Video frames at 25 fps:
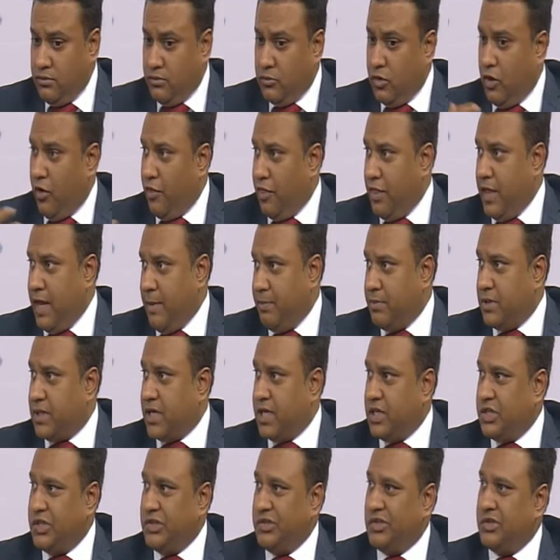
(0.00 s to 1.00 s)
On the
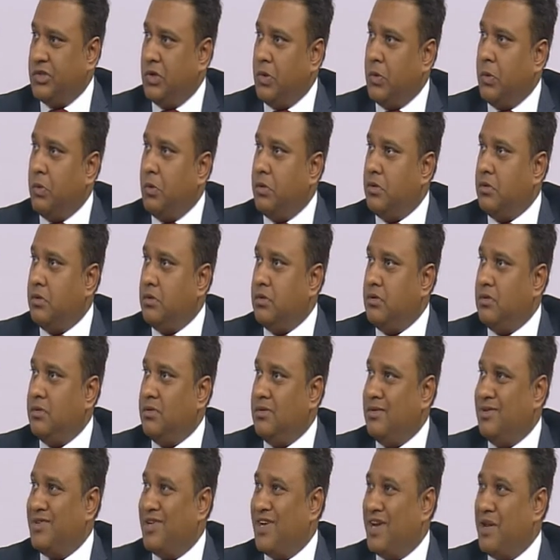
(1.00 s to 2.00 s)
application, so
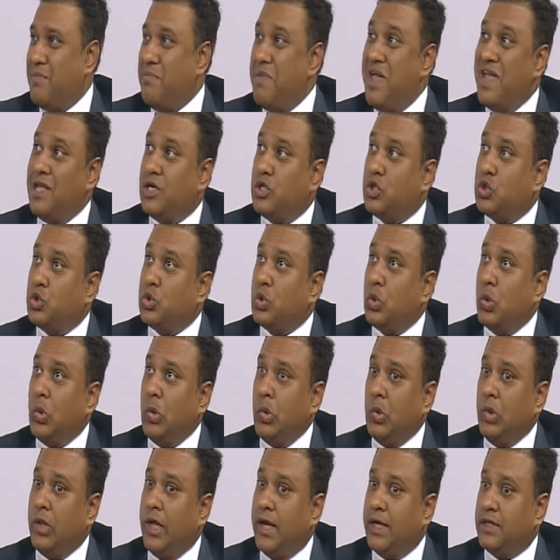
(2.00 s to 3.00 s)
you got to make
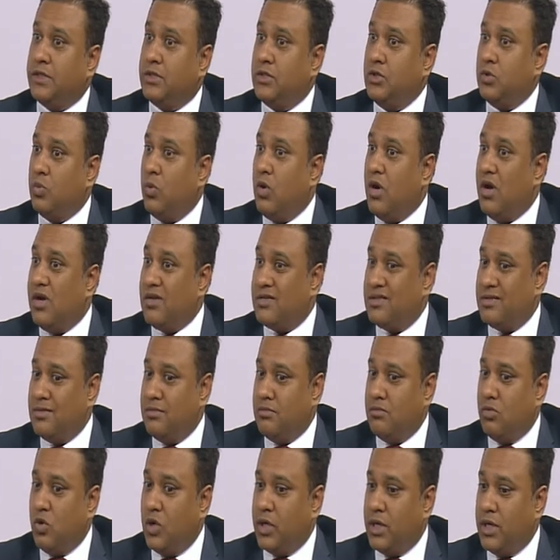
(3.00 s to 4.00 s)
sure that you are
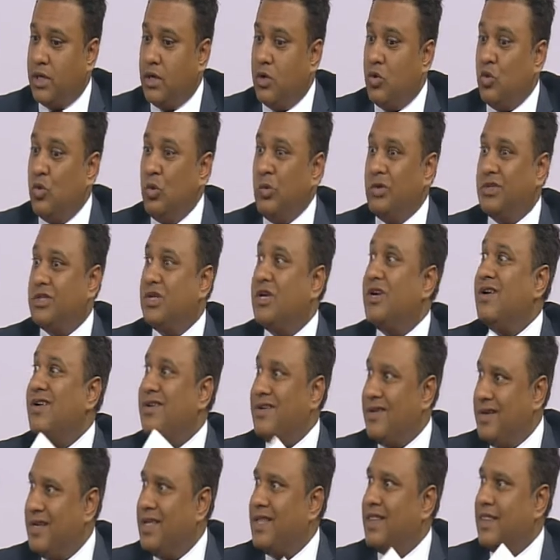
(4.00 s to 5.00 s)
someone who's
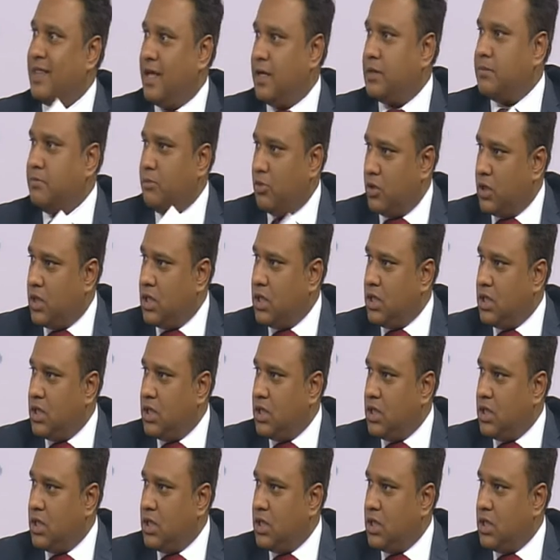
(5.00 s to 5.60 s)
earning that money.